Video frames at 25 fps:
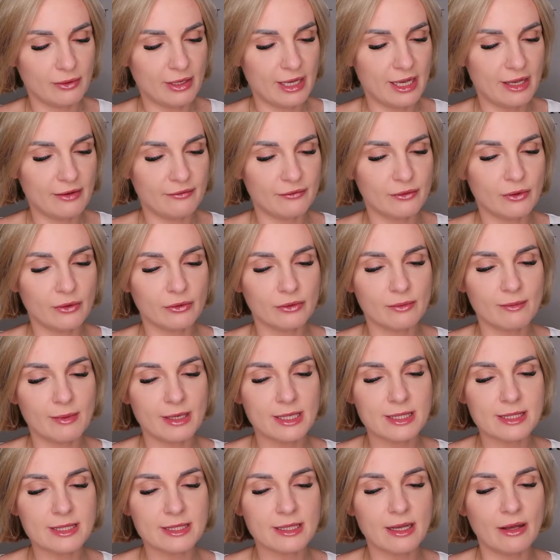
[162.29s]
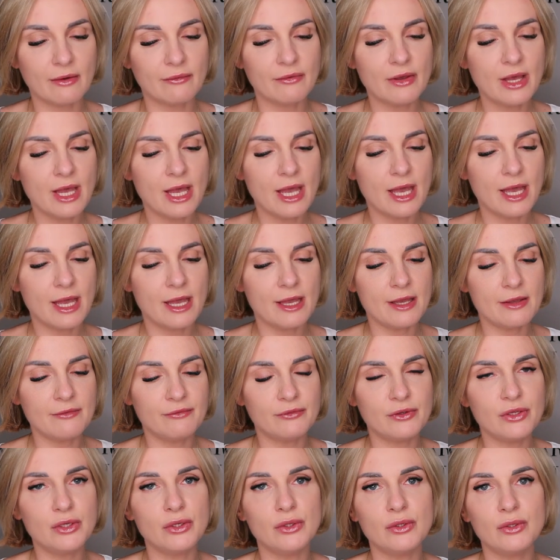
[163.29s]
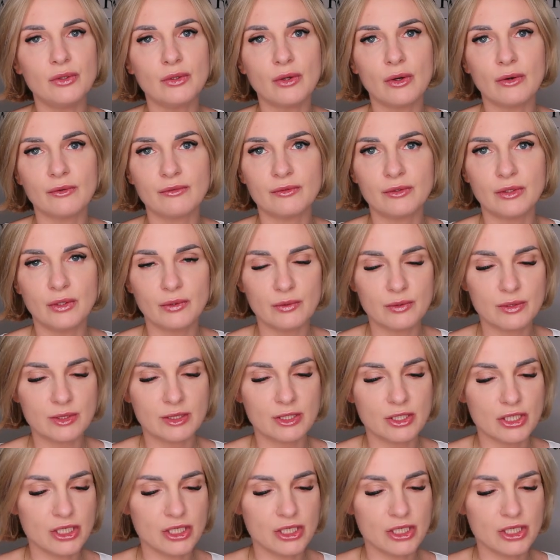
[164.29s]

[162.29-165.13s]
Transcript: I have got myself a few of those